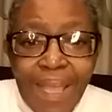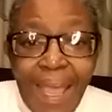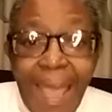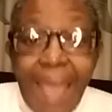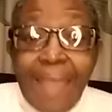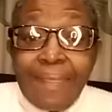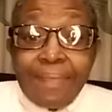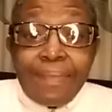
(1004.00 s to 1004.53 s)

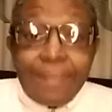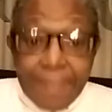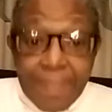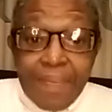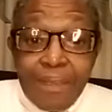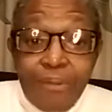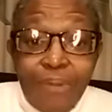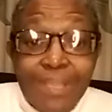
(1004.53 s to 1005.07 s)
I
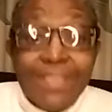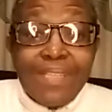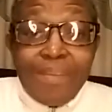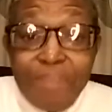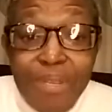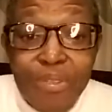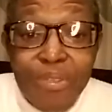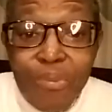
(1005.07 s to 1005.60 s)
think what
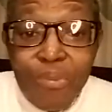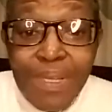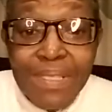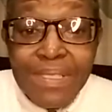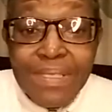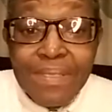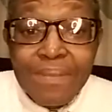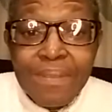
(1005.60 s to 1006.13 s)
happened
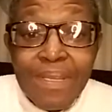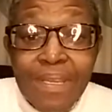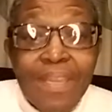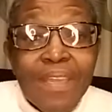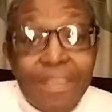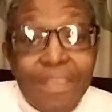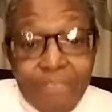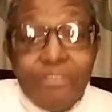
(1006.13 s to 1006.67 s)
was
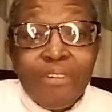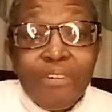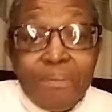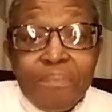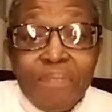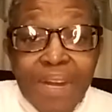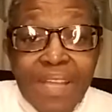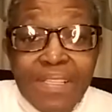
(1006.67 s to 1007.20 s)
Yvonne
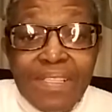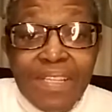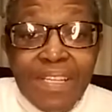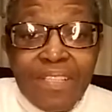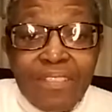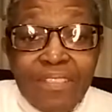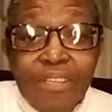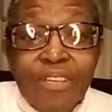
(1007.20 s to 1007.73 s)

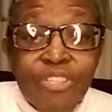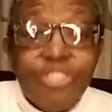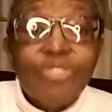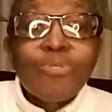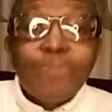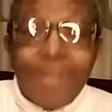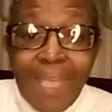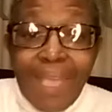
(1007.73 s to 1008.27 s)
Bryceland
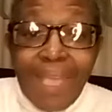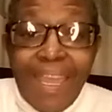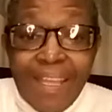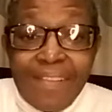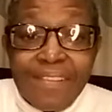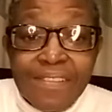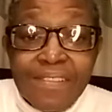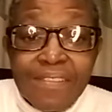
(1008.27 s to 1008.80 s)
shook
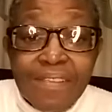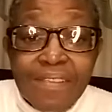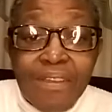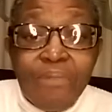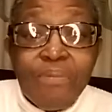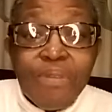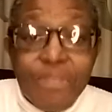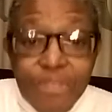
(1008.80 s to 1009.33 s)
hands
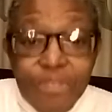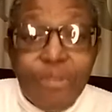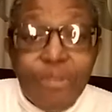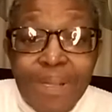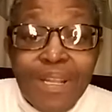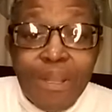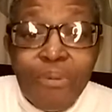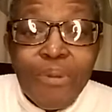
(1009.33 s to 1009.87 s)
with
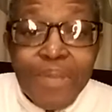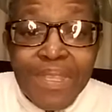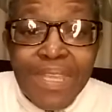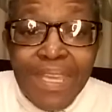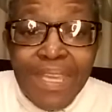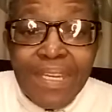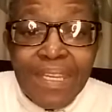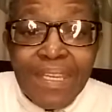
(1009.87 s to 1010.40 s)

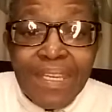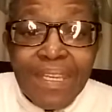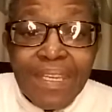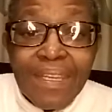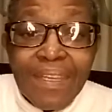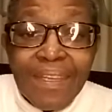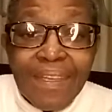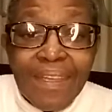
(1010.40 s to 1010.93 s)
Nomhlengonyeni
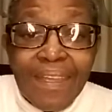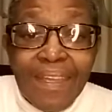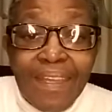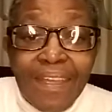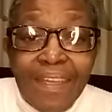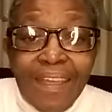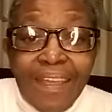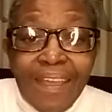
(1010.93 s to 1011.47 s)

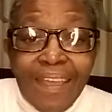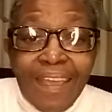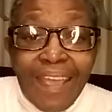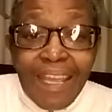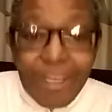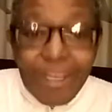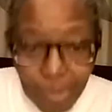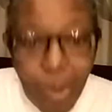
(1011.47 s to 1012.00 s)

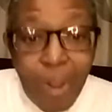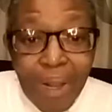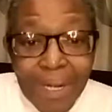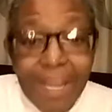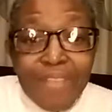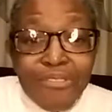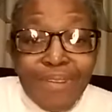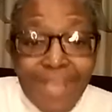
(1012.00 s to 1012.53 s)
and
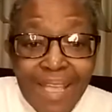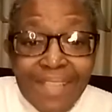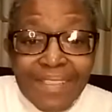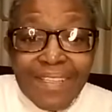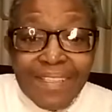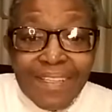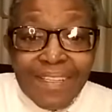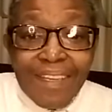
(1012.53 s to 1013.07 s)

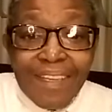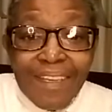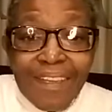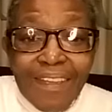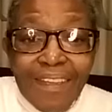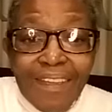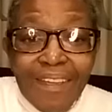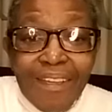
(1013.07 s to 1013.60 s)
congratulated her
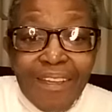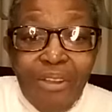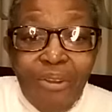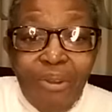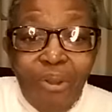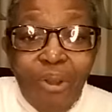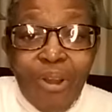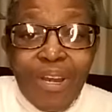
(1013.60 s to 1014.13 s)

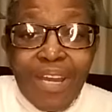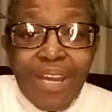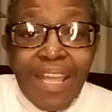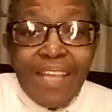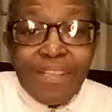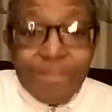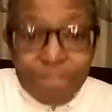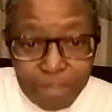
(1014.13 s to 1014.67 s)
on
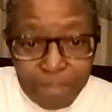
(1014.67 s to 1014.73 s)
her